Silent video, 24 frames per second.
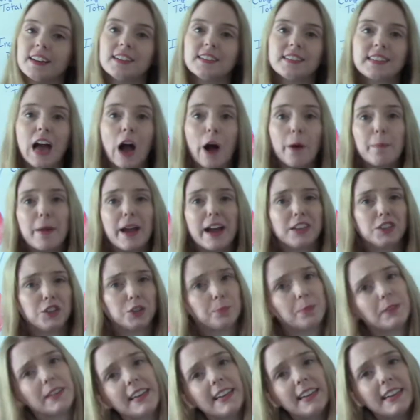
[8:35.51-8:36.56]
is, how bad your
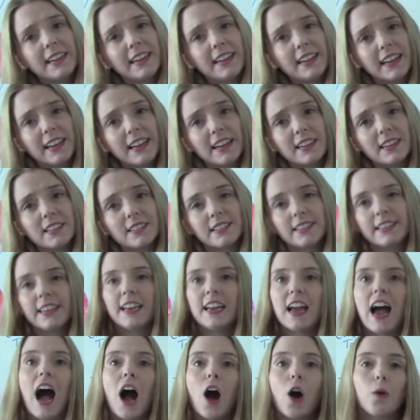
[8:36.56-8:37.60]
bleeding is,
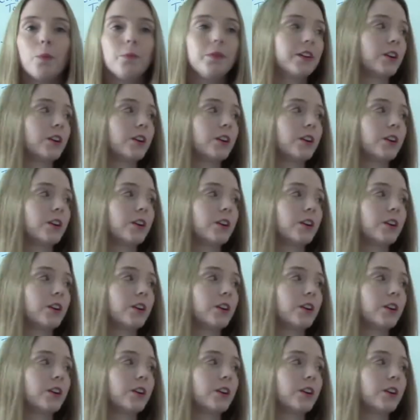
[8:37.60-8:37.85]
how, you